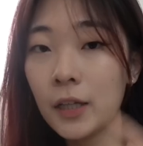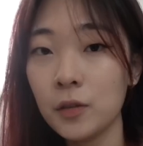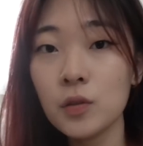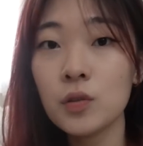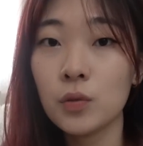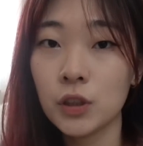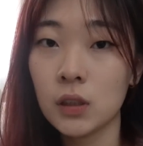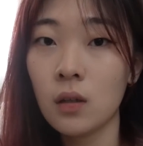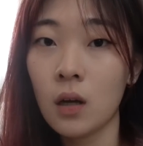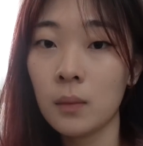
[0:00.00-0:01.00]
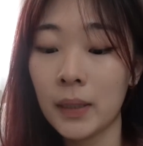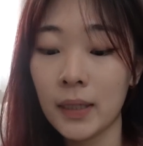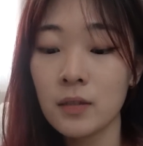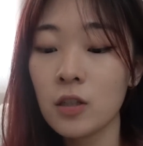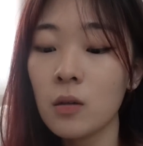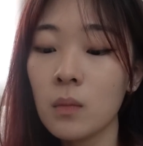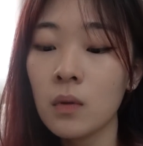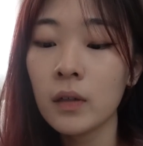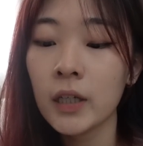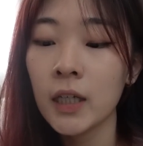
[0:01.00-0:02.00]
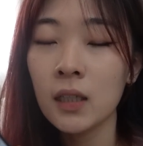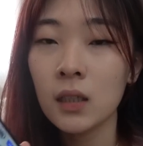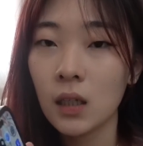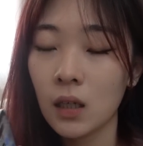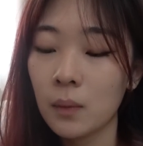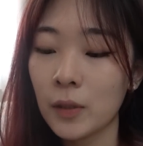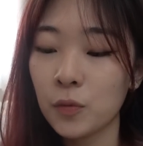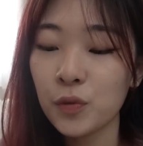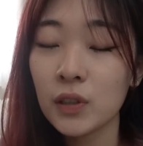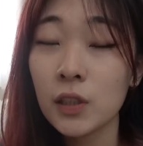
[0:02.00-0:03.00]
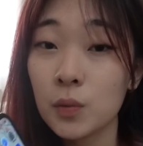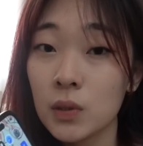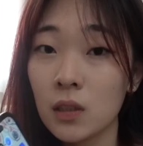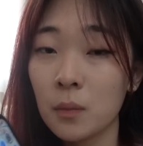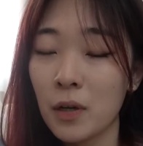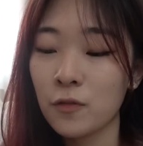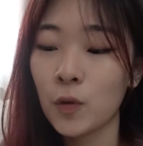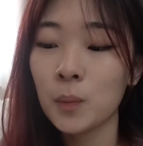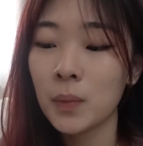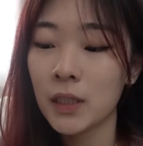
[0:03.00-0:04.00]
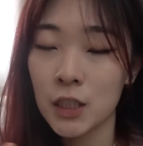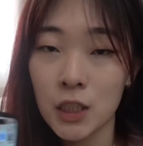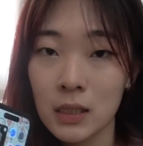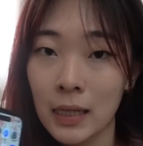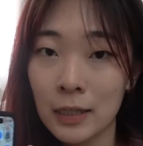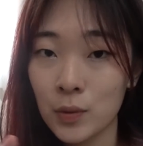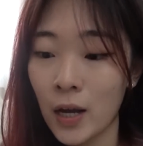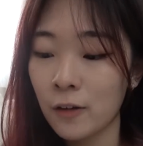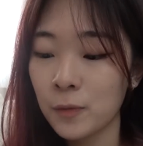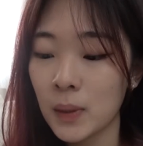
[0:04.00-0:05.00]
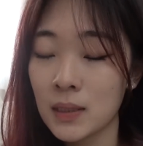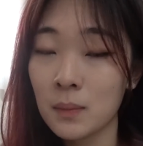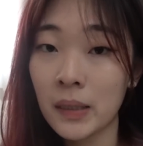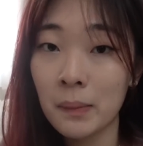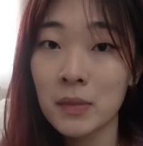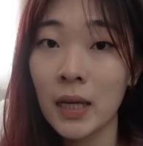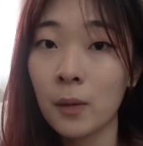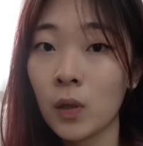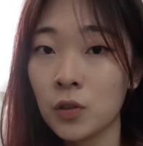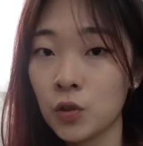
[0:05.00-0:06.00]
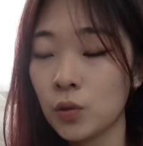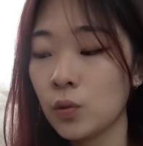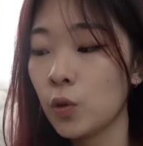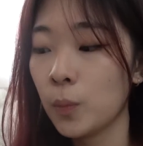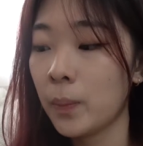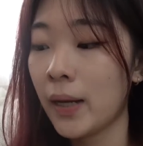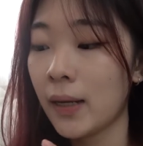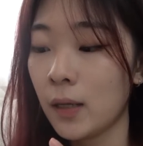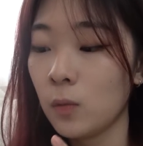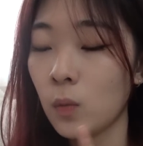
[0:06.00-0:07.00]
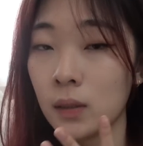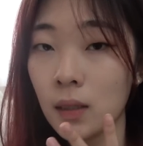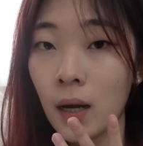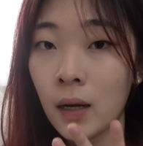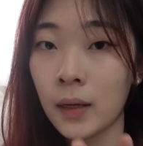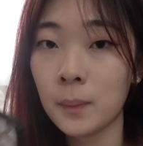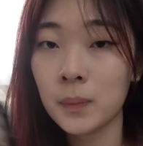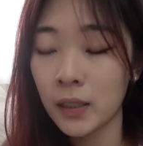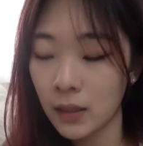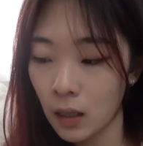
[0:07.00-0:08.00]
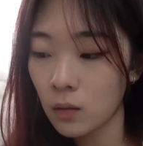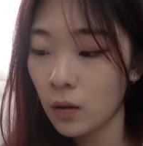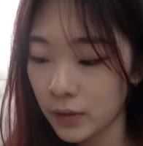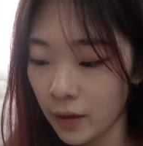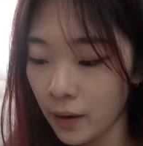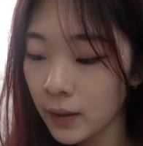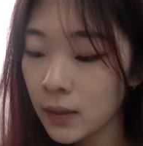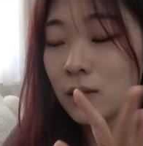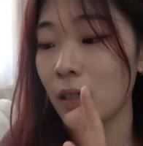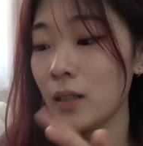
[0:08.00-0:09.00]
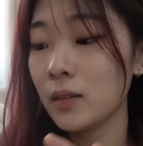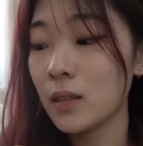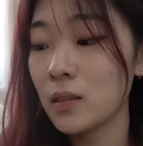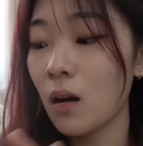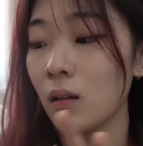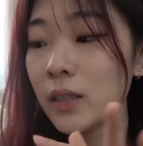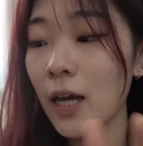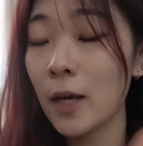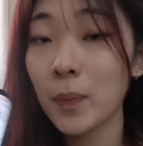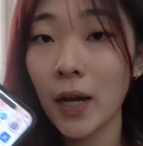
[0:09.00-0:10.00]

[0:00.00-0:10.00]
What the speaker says: use Notion on my desktop more. I don't really use it on my phone, but it's just nice to have because sometimes I want to look back at what I planned out on there. And that's all the app I